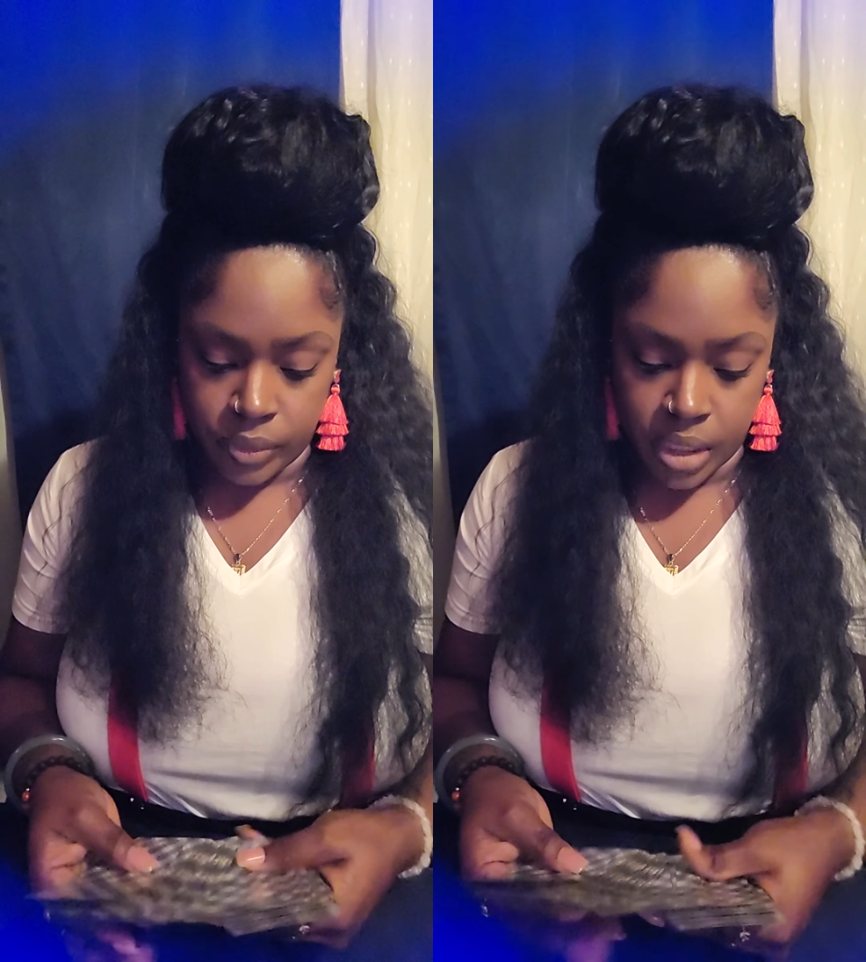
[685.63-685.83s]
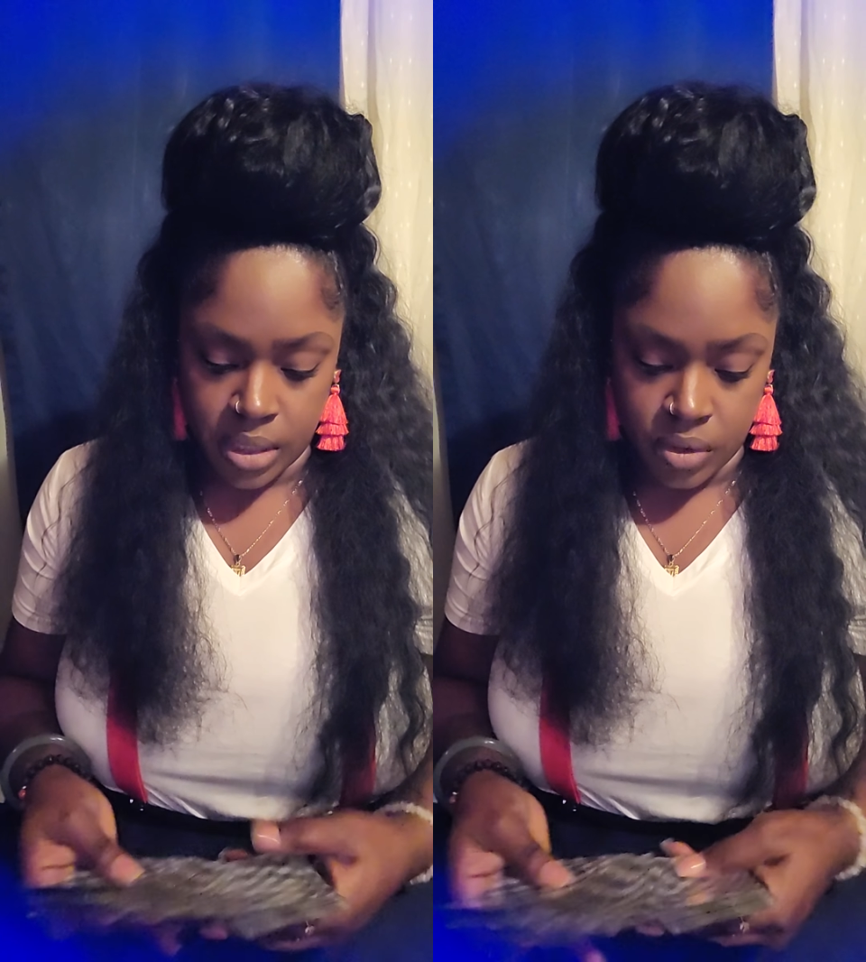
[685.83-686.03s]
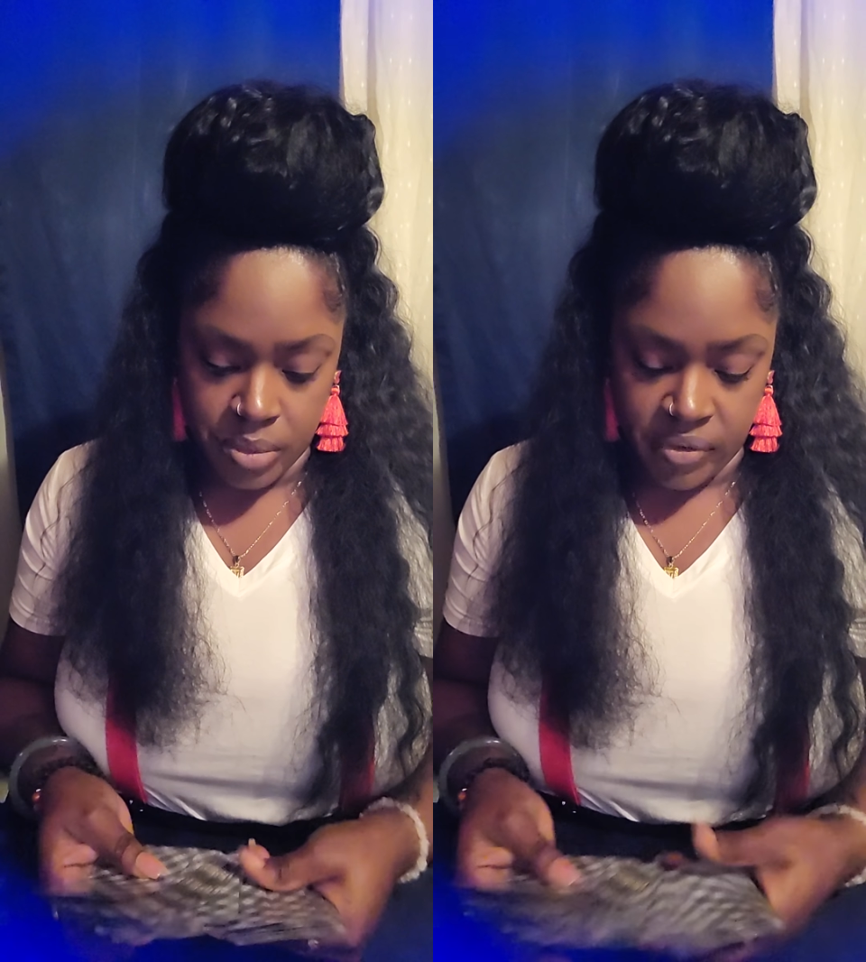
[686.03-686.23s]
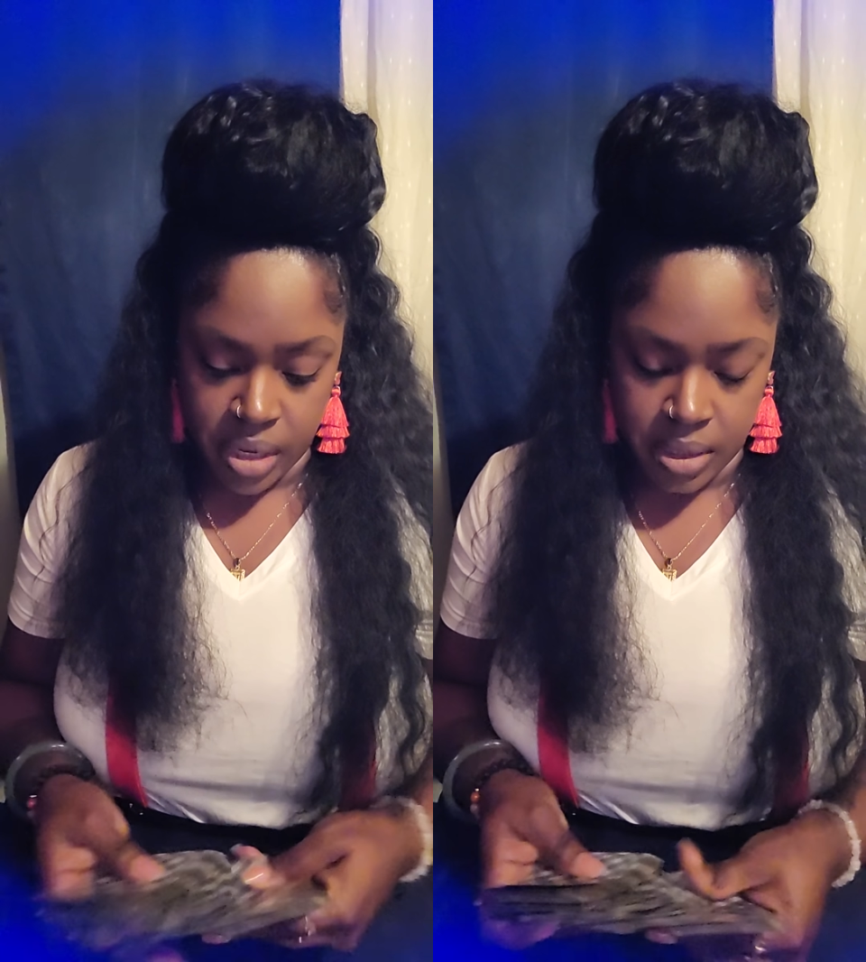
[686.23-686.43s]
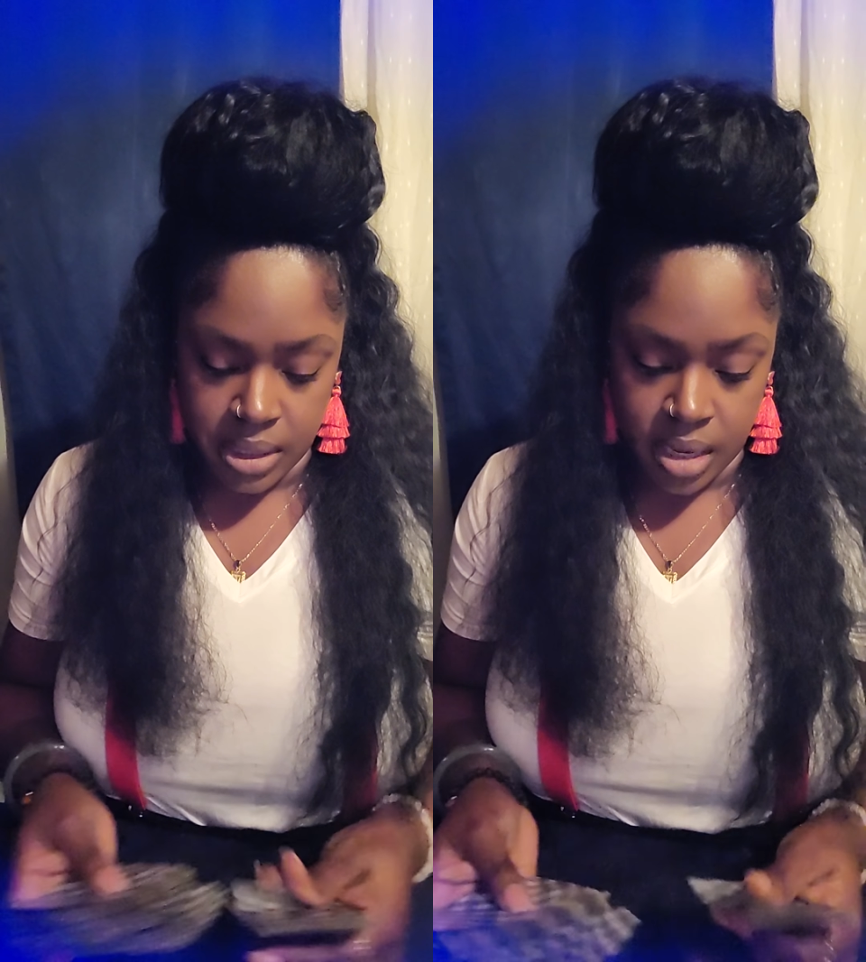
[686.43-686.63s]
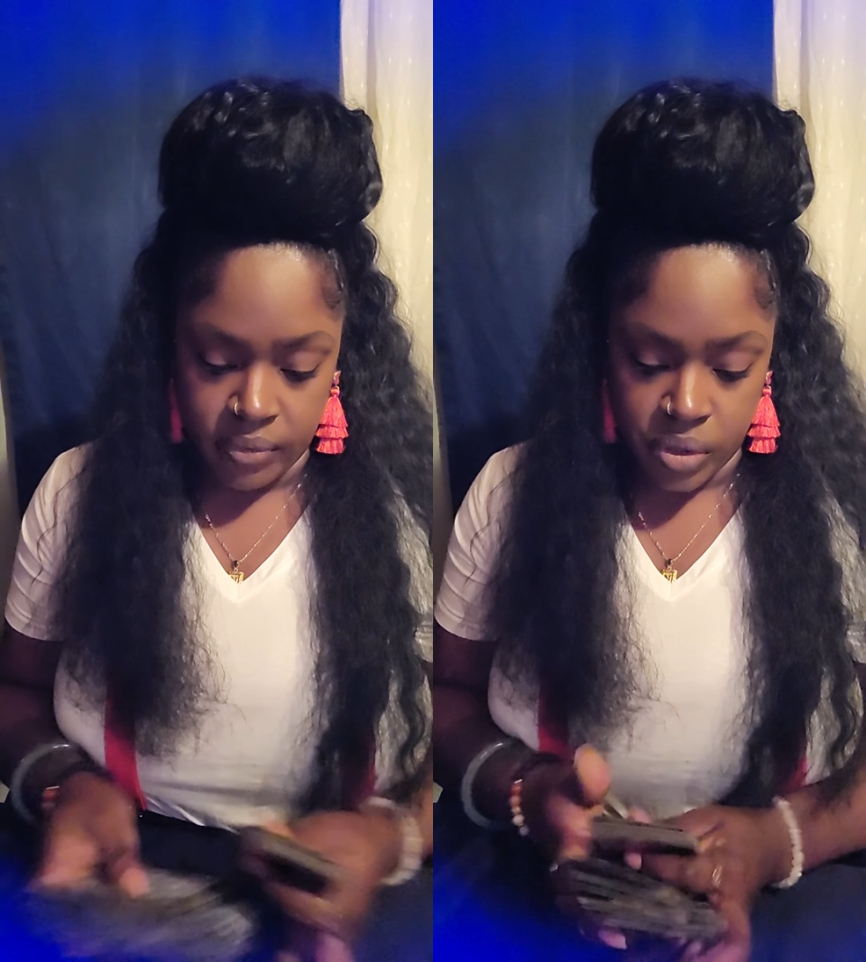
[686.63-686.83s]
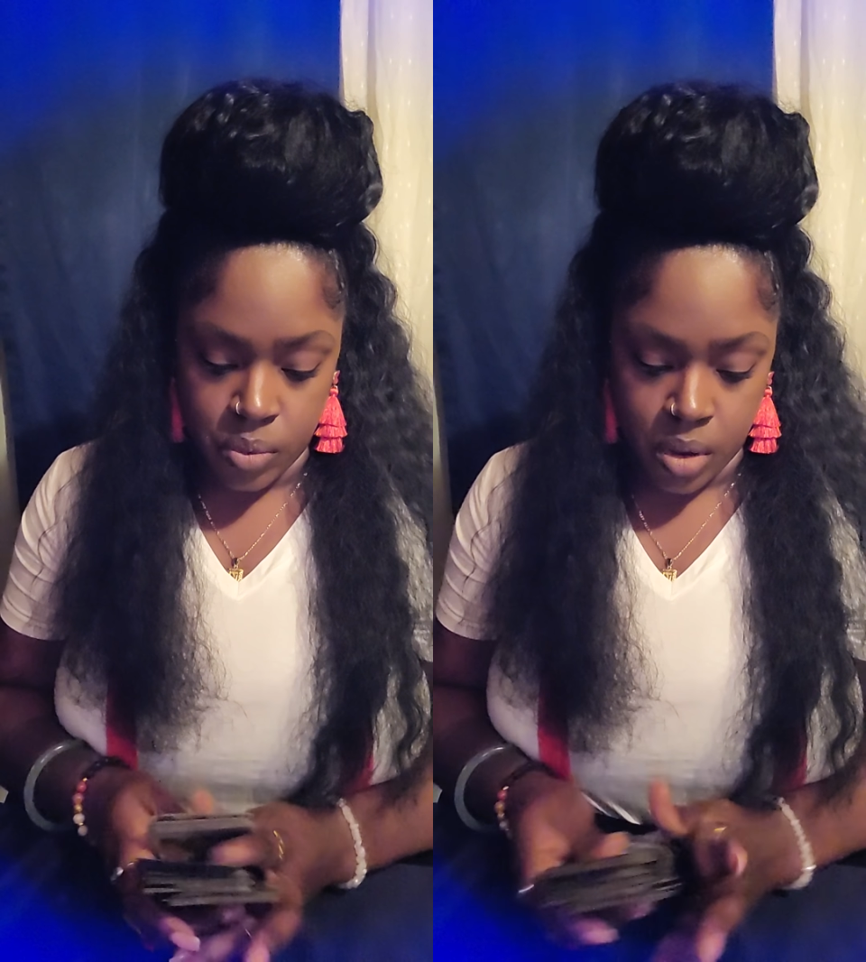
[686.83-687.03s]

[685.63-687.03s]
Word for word: This is going to be a very good time for you